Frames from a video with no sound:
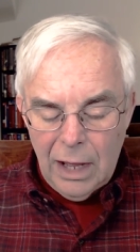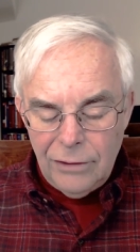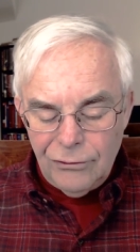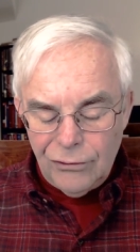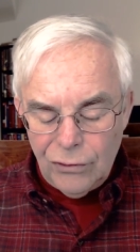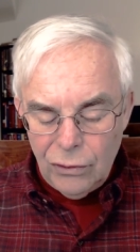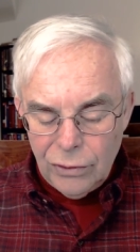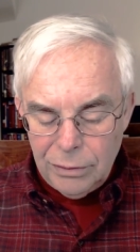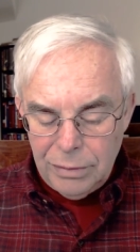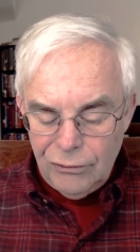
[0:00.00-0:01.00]

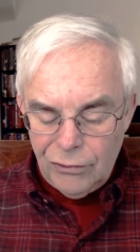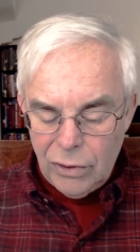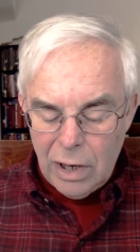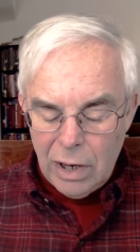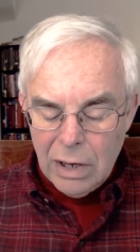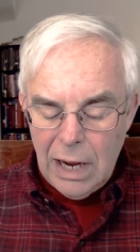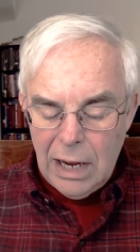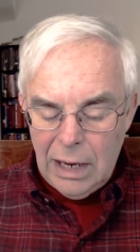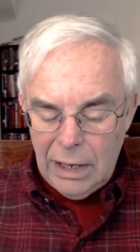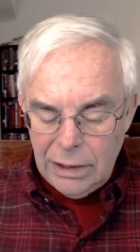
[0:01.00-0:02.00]
unfolded before our
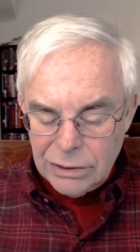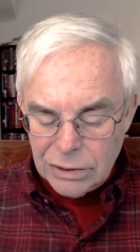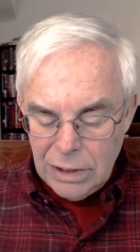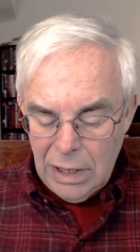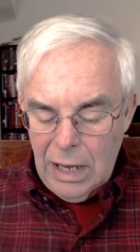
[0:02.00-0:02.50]
eyes.